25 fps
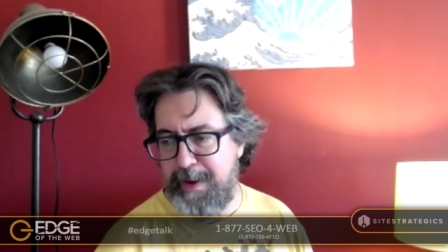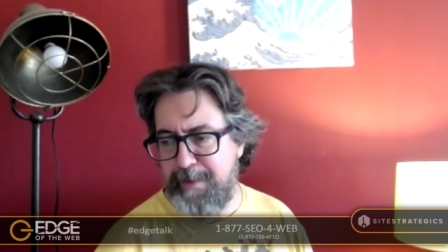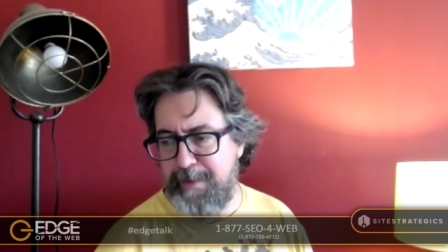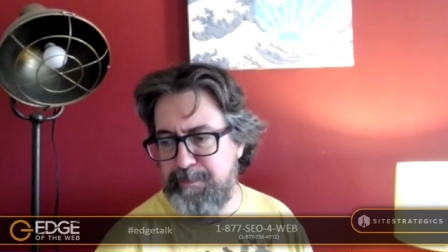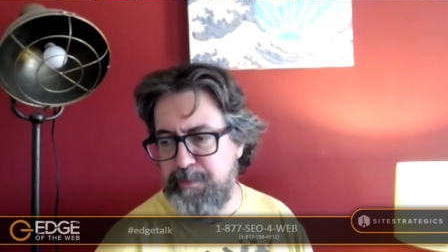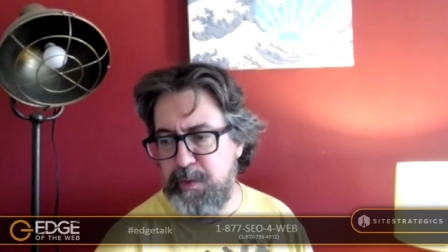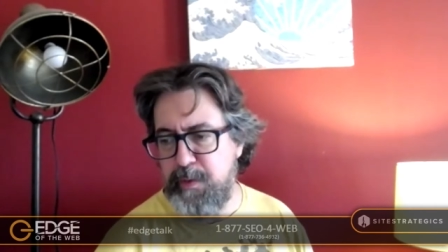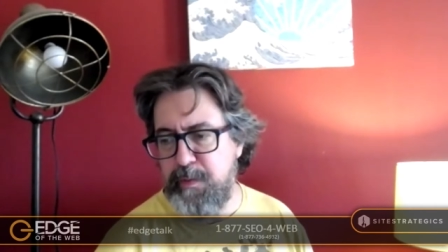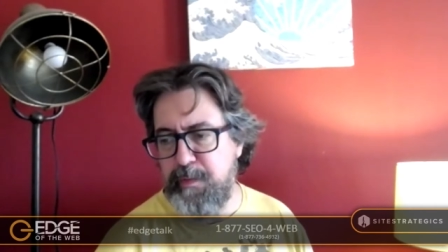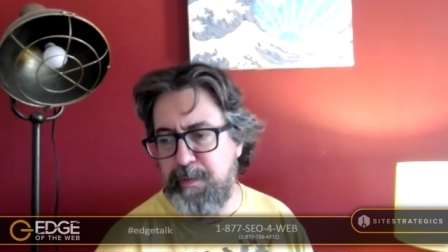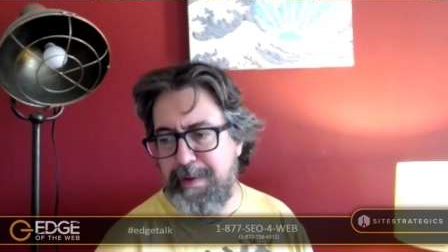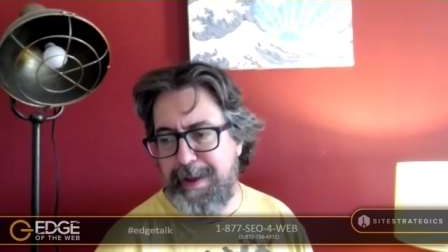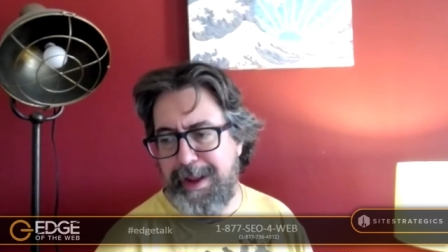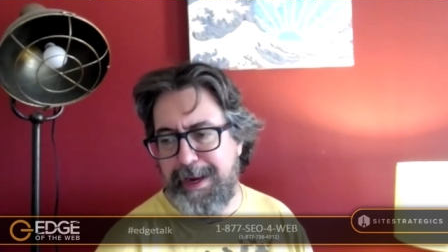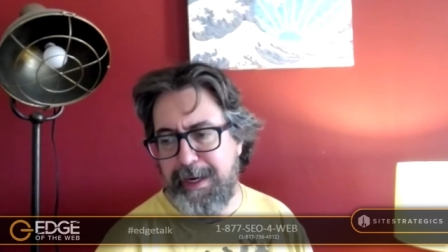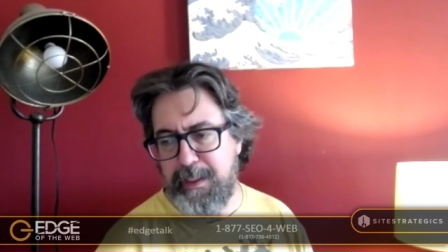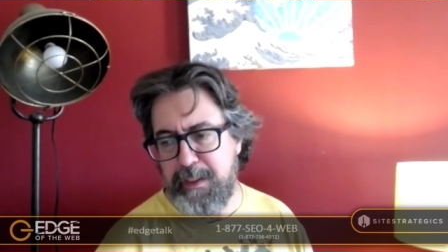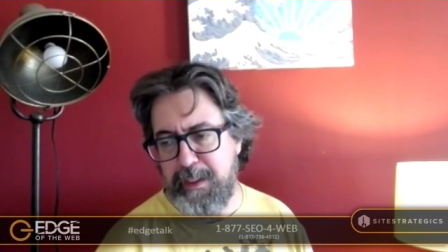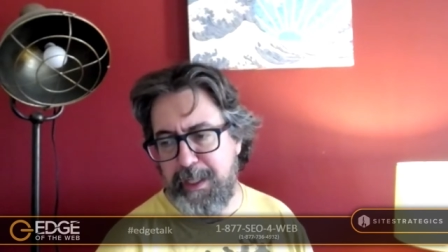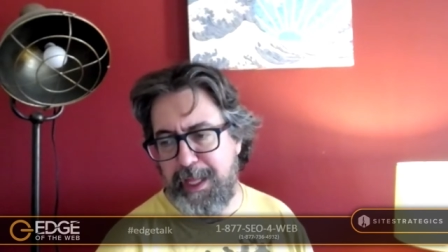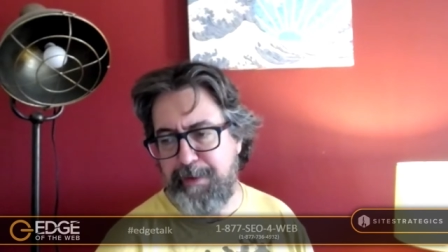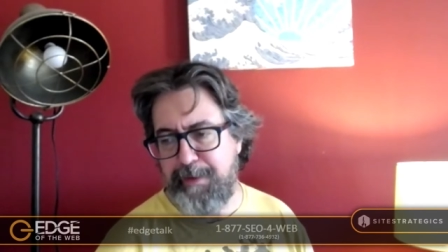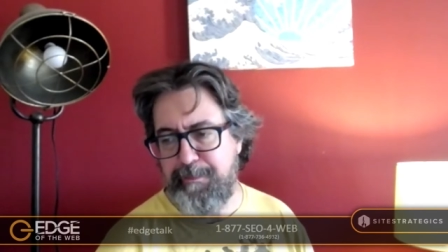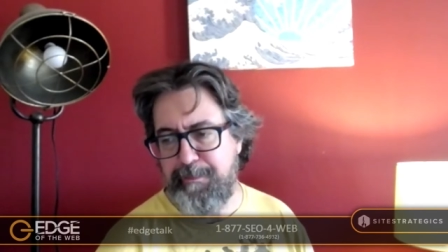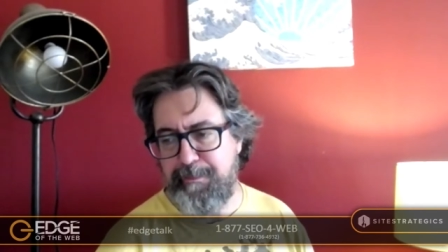graph we've got
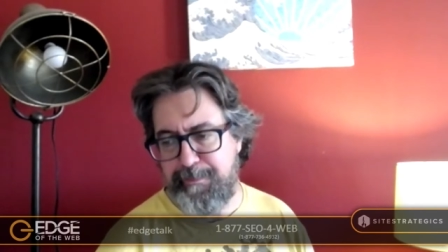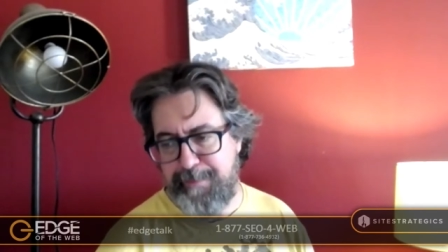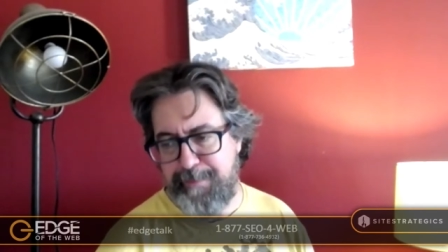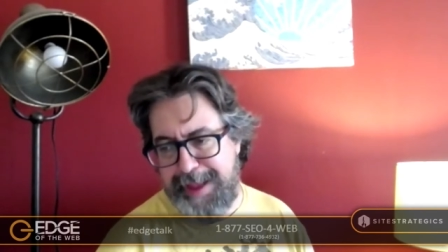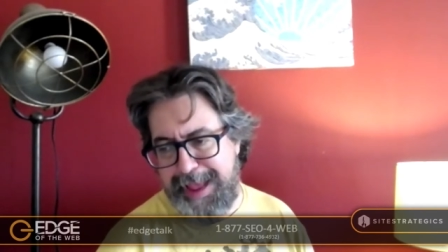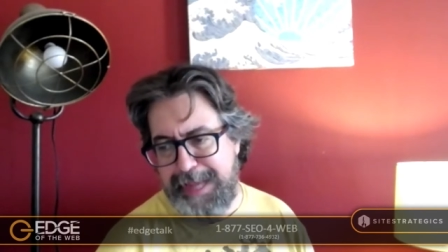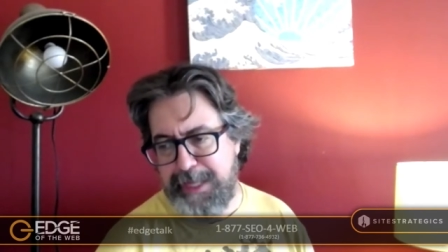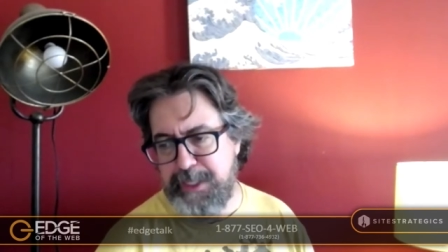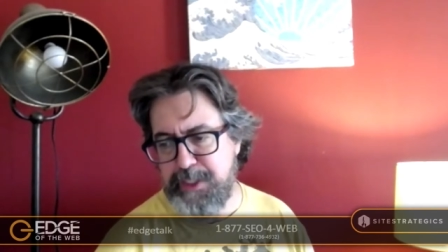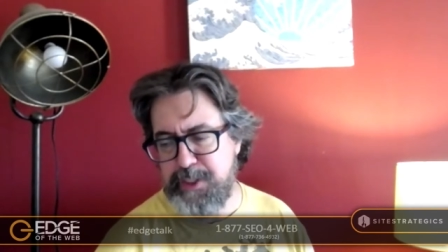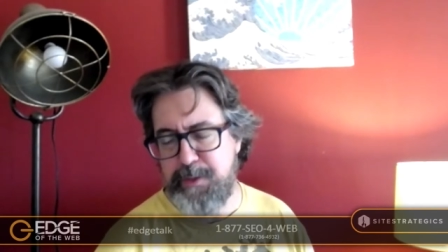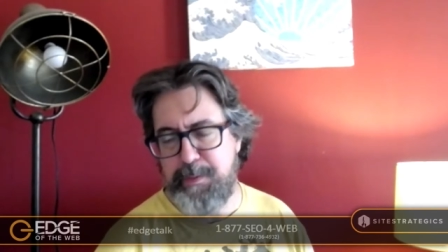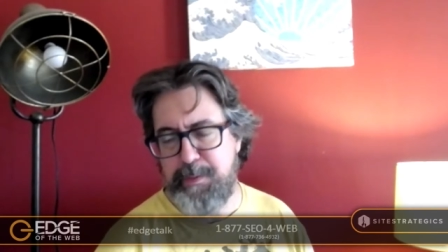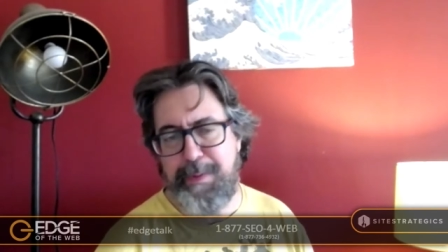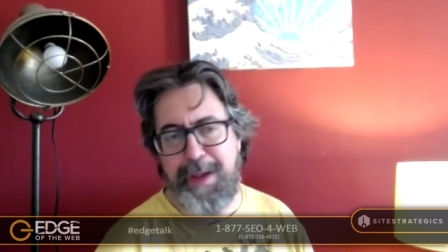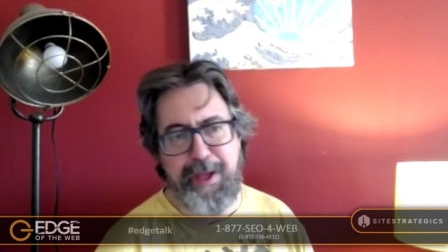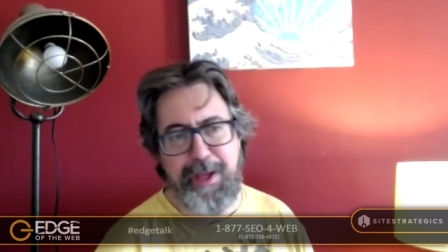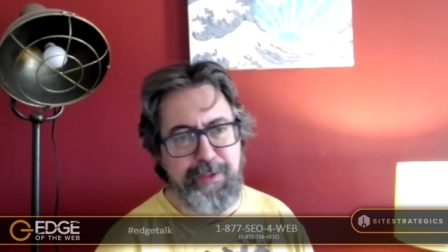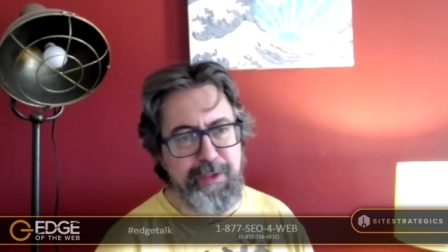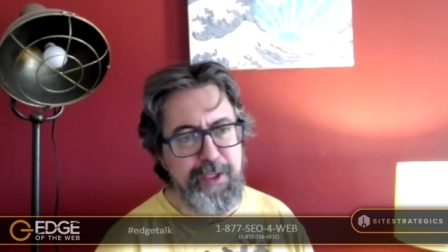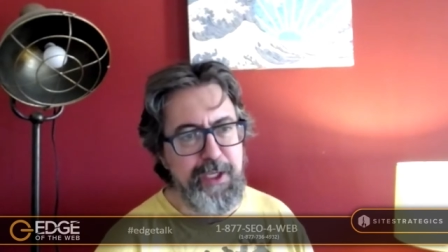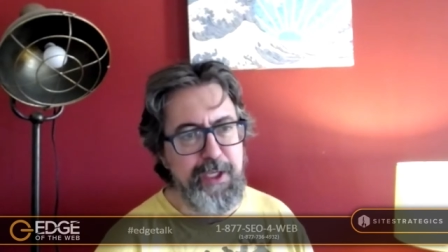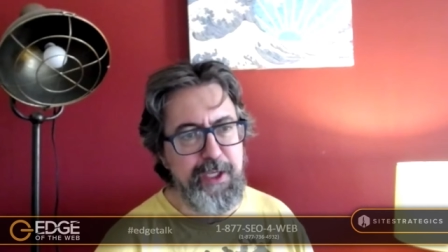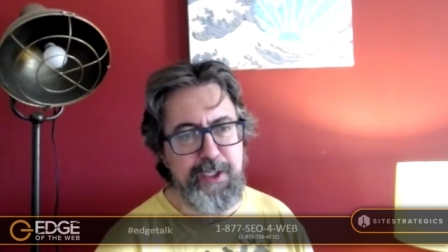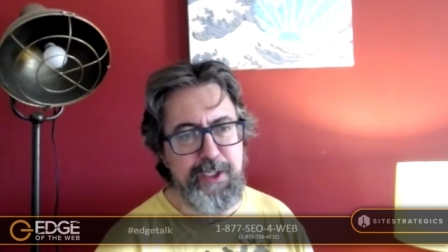to collect facts
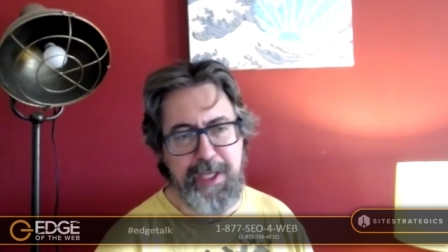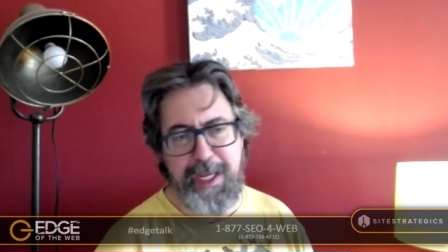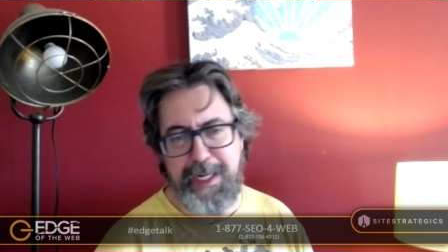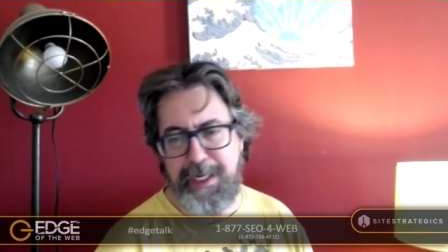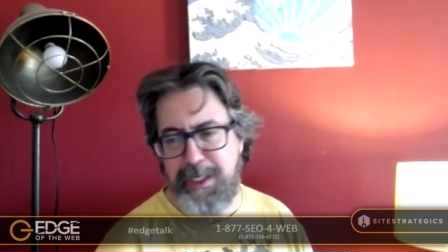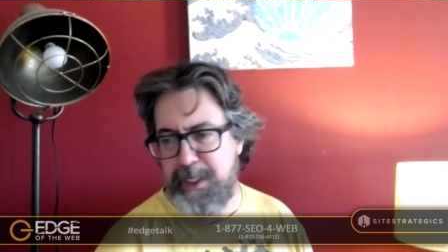about these